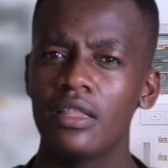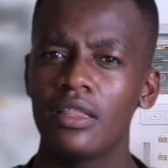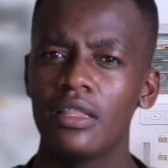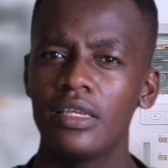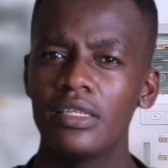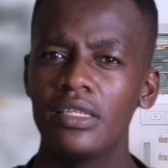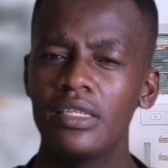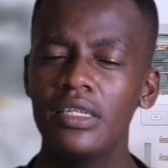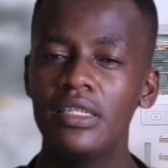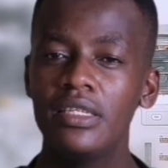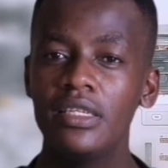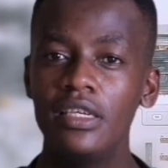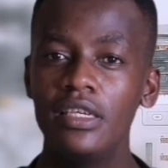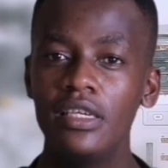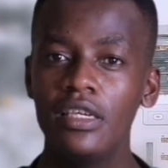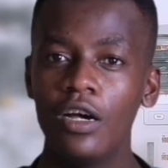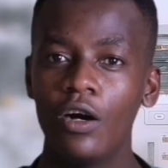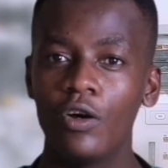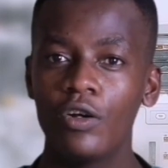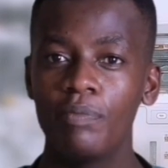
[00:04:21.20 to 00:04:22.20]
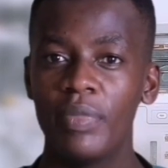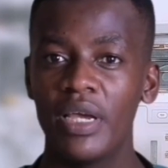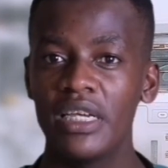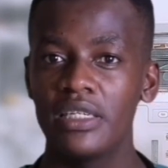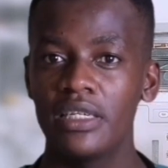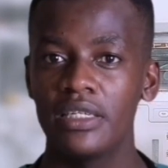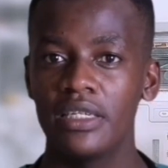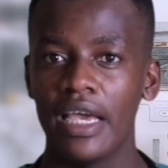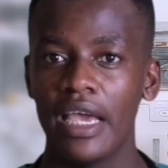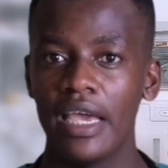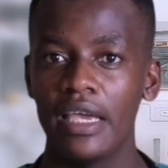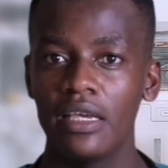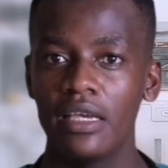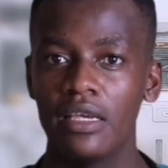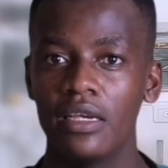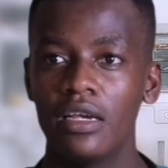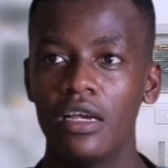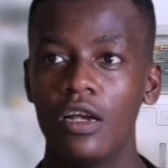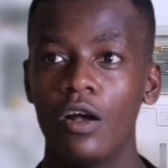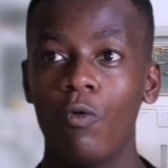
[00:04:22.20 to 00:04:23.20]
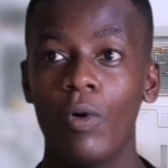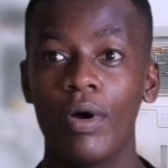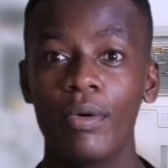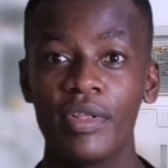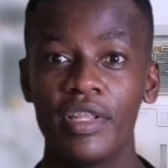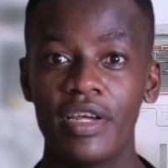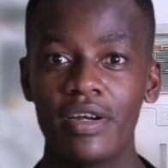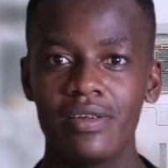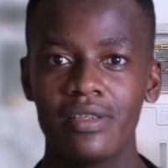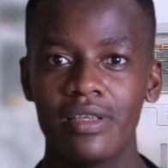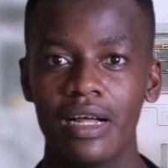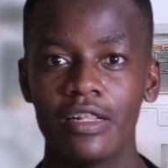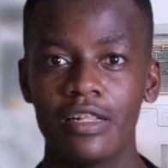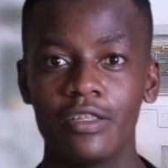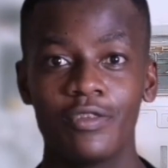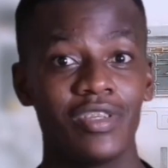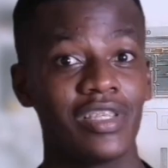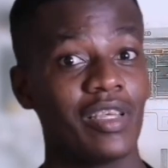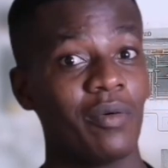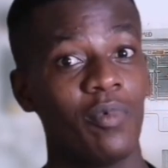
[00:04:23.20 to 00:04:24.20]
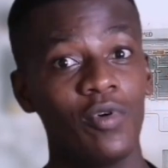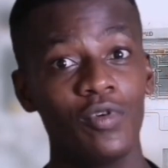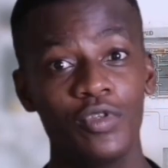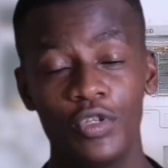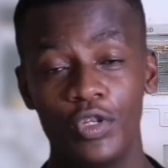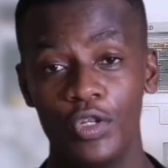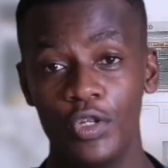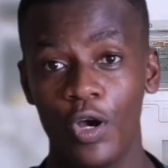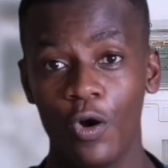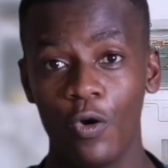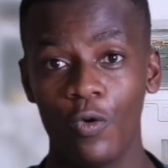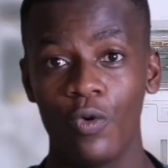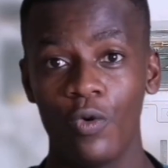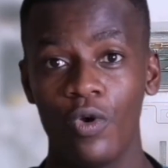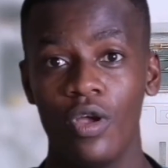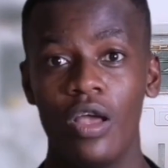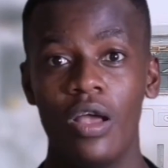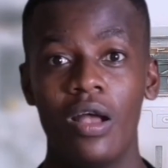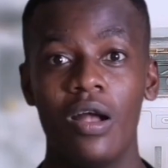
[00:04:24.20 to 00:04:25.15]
the CT on patient A, what were the results? You're supposed to know.